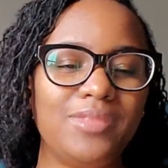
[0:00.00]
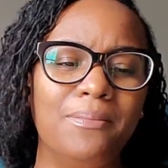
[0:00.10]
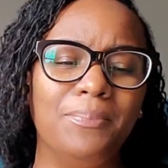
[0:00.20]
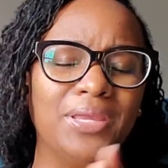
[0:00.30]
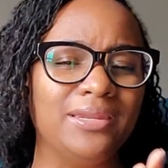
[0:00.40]

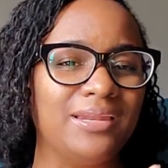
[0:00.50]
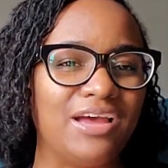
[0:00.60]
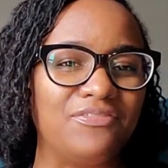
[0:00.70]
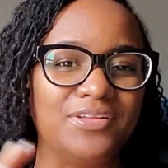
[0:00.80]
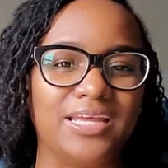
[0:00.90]
Bennett,
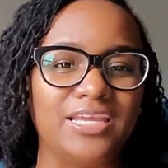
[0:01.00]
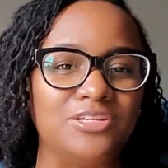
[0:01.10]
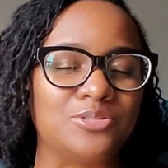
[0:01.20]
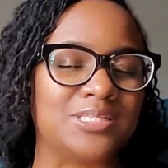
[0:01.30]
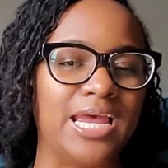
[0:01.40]
I feel like he's
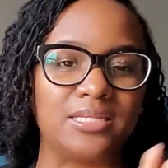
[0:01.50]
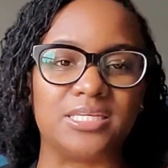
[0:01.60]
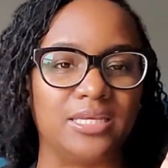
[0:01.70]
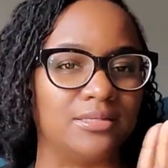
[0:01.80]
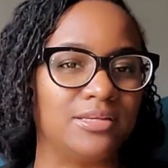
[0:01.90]
just like
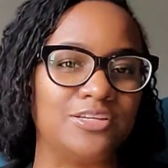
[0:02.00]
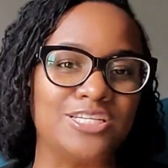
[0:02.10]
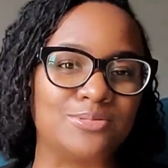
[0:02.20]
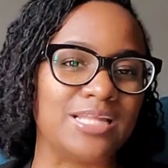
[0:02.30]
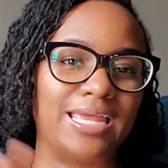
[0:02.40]
10 and it
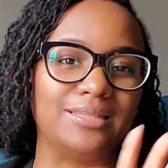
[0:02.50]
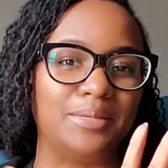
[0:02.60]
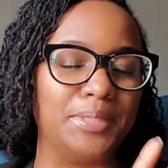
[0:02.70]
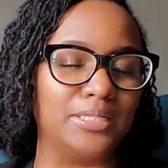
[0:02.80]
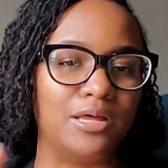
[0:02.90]
just was like,
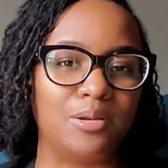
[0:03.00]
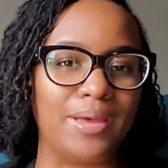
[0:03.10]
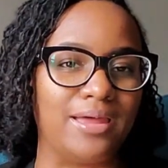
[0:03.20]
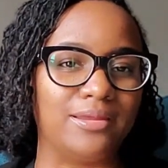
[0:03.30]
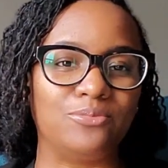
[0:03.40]
leave me alone
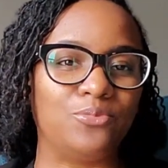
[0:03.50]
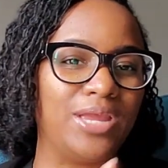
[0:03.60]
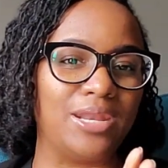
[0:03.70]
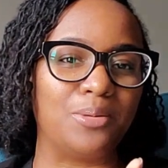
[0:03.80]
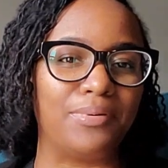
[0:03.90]
about it. We
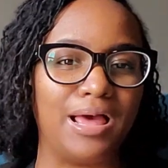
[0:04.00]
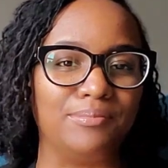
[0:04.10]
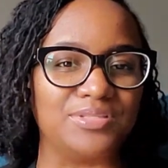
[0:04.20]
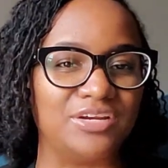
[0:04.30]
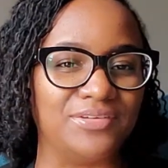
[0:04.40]
got no
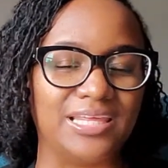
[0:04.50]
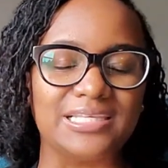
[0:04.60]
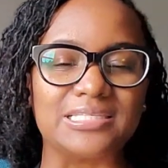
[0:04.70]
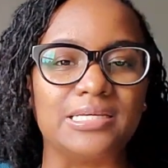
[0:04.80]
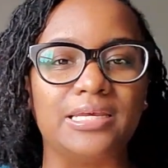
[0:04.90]
problems. Everything
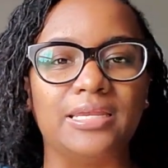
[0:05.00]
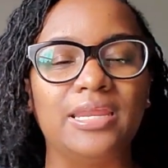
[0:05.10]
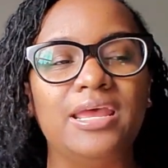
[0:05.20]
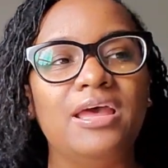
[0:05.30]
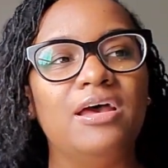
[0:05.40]
is good.
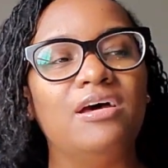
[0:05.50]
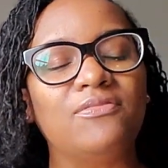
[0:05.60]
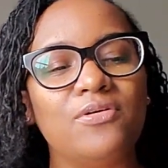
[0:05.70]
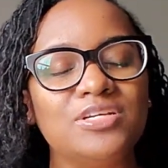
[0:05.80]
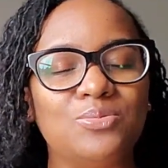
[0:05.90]
Of
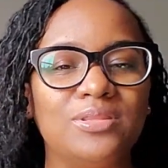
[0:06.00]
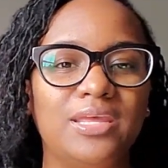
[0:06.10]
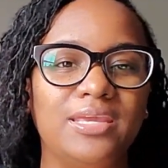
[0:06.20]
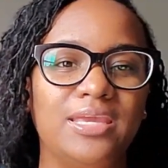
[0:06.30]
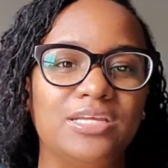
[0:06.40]
course, when
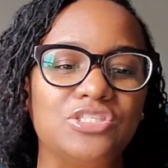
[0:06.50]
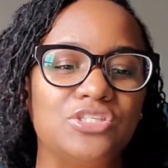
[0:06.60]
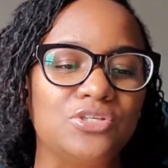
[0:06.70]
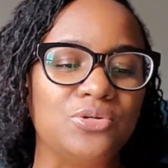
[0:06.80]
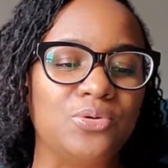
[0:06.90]
they get
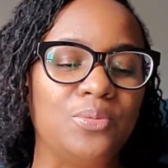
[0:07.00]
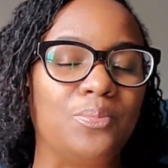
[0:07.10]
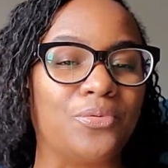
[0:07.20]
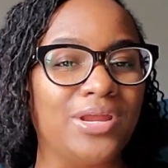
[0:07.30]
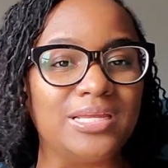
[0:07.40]
to
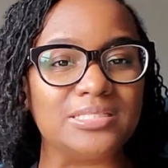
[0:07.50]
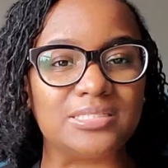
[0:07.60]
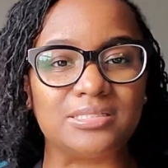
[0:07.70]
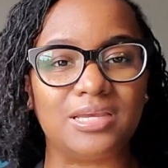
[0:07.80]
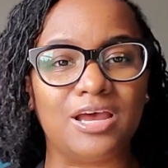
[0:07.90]

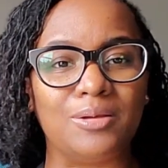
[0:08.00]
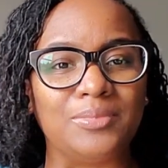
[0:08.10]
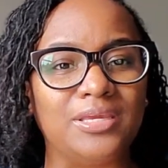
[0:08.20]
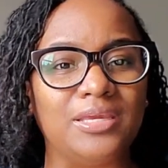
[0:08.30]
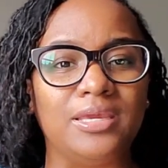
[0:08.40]
Brett, um,
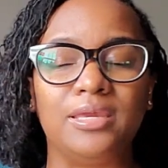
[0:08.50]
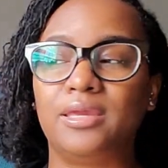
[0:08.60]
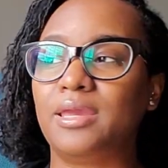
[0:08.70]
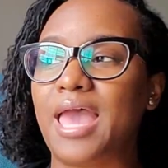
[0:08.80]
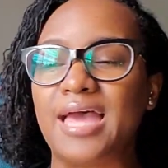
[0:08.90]

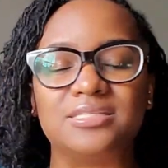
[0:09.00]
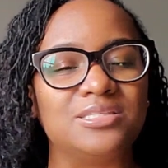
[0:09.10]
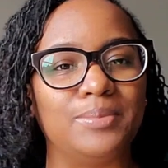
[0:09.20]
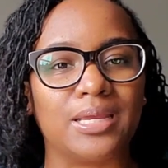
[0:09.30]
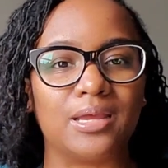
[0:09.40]
he has
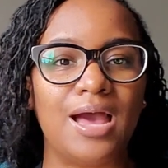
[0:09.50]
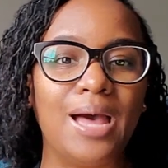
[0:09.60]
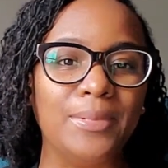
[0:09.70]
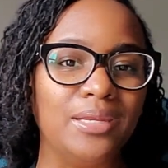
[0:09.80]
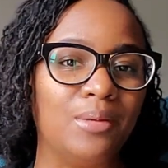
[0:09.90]
to make a
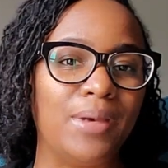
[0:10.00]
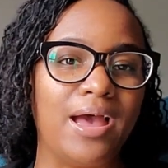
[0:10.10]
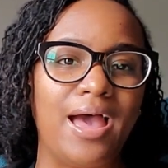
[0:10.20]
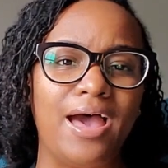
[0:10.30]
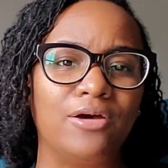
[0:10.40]
comment
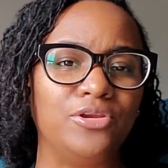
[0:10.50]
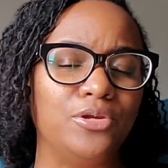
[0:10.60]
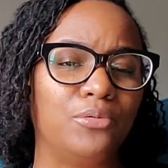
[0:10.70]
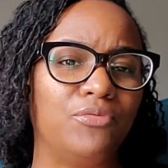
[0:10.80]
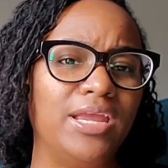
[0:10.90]
about how, you
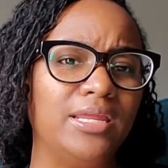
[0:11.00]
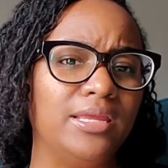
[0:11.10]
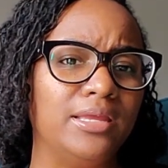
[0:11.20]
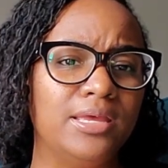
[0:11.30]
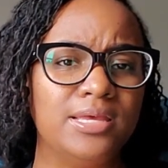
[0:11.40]
know,
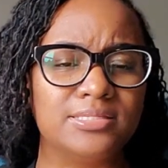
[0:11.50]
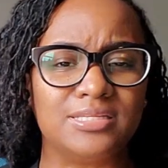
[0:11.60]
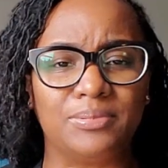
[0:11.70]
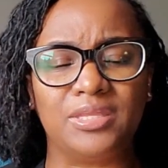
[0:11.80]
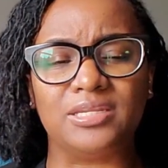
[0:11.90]
rating
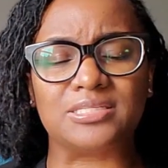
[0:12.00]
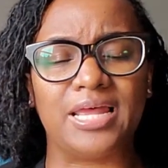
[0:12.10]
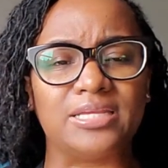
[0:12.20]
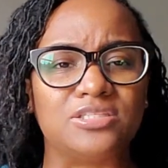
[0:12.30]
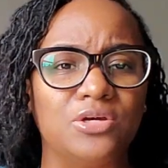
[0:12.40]
something is
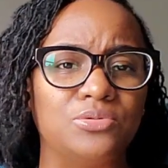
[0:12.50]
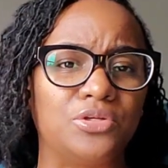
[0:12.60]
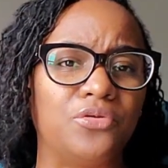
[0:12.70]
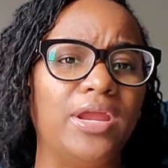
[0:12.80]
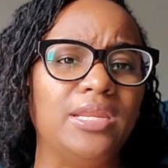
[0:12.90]
like so
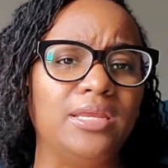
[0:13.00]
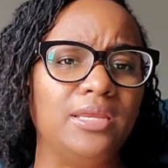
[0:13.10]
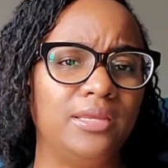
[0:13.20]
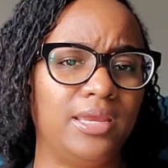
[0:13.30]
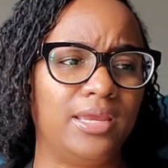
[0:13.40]

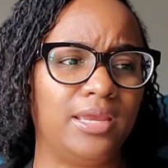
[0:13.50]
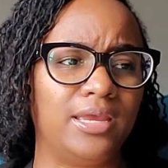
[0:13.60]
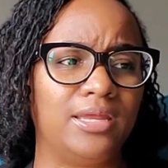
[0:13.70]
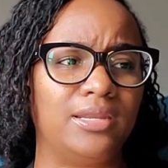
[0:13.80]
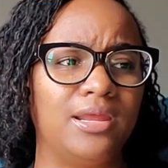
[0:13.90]
degrading
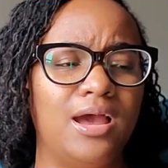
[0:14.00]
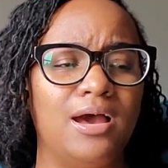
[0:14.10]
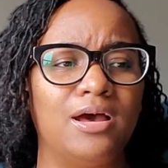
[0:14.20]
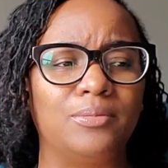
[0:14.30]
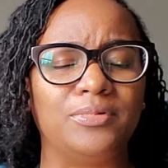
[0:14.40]
and
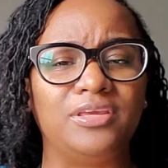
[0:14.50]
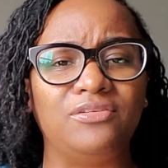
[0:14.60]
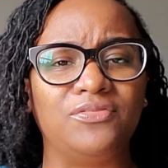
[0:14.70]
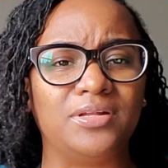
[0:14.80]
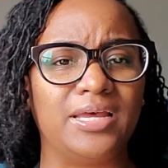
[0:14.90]
um, he
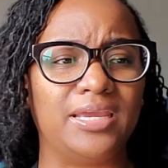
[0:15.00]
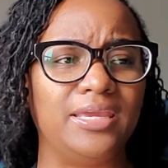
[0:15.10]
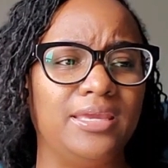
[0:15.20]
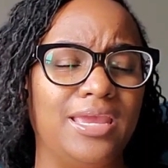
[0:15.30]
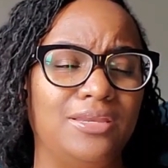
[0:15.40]
feel like
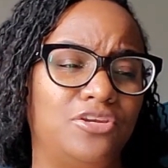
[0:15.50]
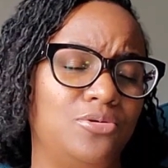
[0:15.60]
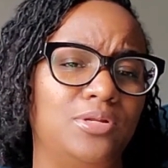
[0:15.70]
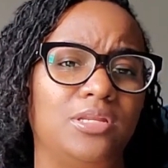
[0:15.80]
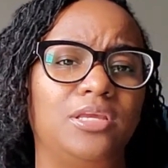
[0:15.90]
he can't
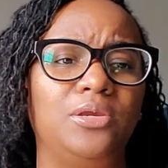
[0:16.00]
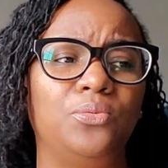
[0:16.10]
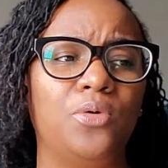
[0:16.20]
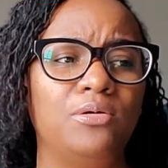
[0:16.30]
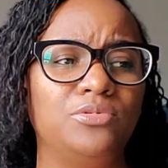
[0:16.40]
do it and he
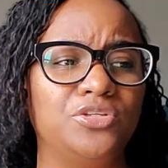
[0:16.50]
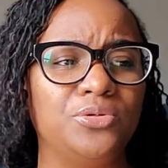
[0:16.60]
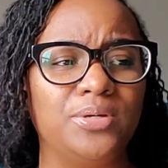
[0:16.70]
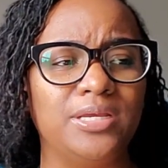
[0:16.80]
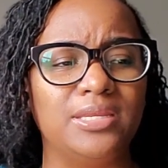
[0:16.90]
won't
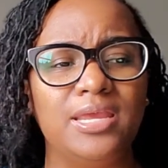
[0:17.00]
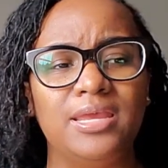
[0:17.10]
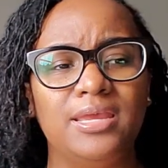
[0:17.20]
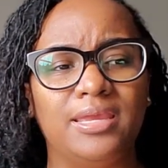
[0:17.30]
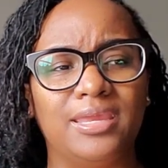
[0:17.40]
do it
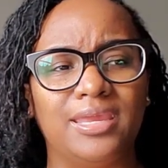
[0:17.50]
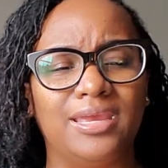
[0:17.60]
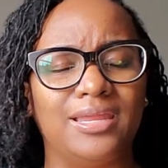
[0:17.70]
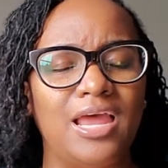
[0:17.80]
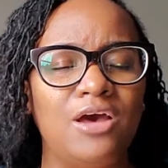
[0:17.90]

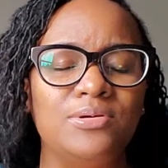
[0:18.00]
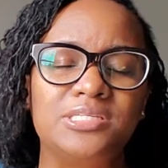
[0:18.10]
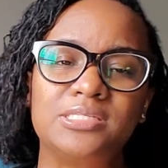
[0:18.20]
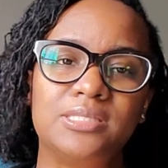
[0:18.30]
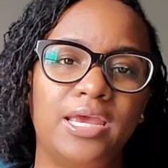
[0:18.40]
and i was
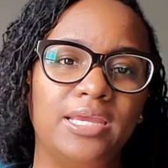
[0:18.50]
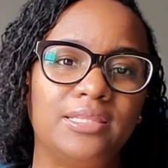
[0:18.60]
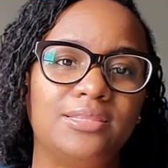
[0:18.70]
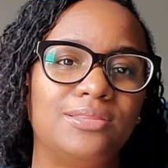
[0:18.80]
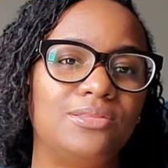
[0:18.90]
just like
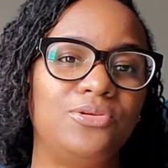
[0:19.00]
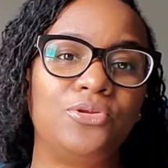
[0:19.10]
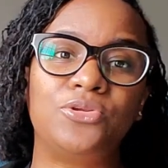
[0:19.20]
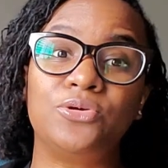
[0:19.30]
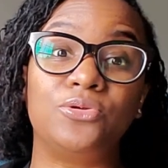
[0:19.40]

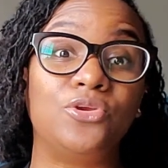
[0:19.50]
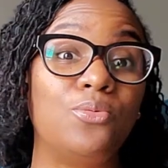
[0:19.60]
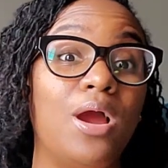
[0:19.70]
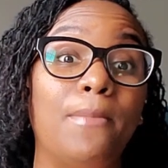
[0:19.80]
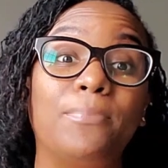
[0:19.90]
you do you
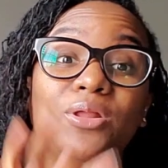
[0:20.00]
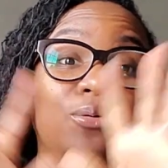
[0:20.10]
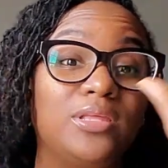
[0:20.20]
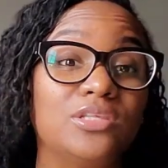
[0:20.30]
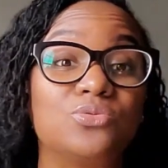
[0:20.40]
are
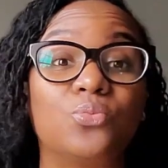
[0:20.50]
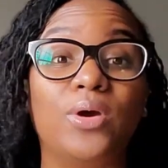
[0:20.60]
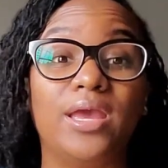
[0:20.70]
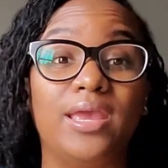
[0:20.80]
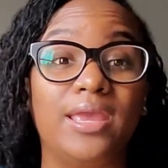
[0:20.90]
blowing this
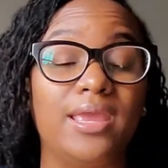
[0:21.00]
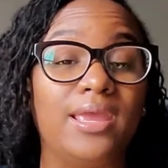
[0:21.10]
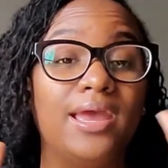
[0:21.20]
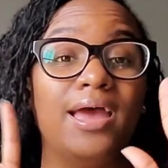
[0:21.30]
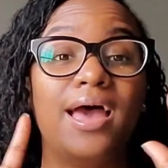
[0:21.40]

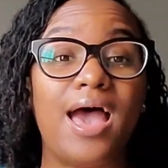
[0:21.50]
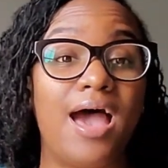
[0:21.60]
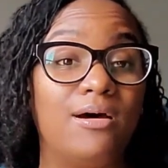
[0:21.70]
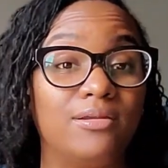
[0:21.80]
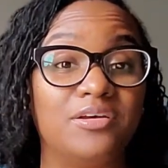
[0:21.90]
way
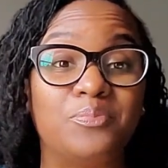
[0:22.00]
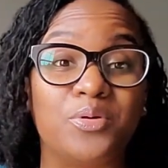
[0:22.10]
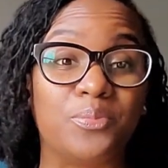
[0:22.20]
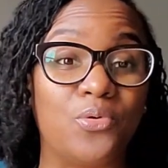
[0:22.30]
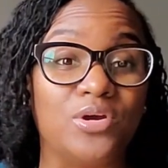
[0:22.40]
out of
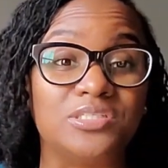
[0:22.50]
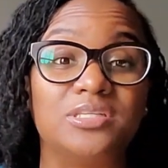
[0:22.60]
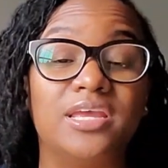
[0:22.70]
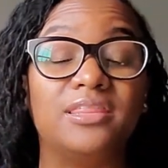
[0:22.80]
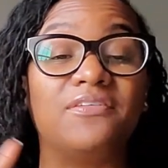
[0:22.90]

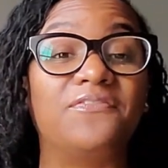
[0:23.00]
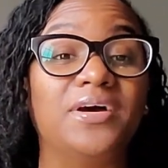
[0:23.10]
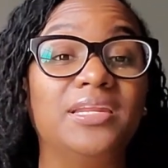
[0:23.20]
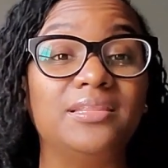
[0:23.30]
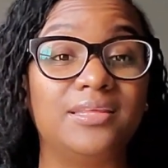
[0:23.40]
proportion and the
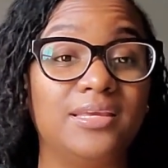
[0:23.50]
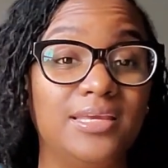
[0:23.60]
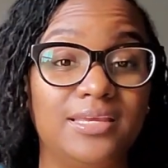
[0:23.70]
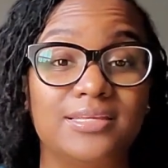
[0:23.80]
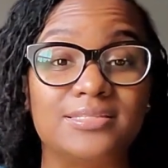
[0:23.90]
funny thing
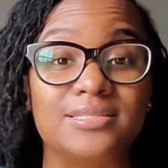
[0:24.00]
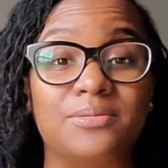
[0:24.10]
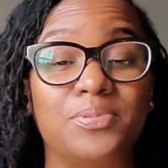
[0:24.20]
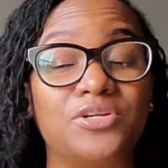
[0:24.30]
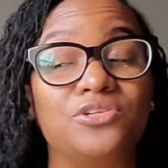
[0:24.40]
is the
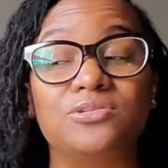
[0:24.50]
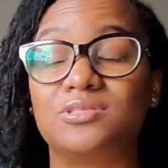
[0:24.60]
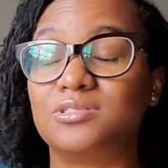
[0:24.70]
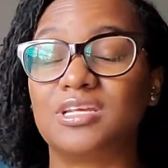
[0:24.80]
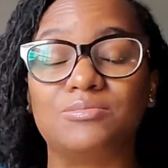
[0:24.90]

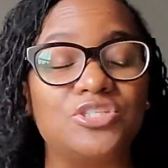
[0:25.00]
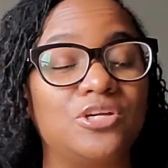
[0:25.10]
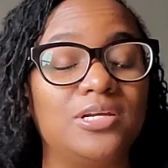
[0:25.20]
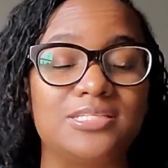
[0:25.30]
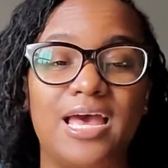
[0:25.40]
producers i'm
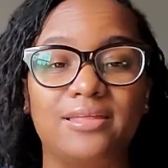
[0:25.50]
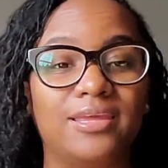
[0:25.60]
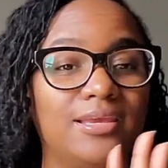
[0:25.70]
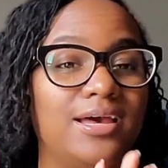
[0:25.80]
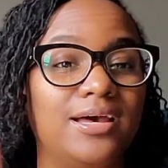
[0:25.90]
sure is how
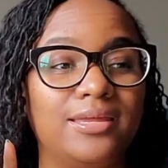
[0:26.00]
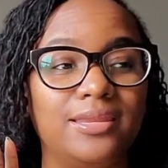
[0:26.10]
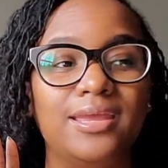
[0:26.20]
they cut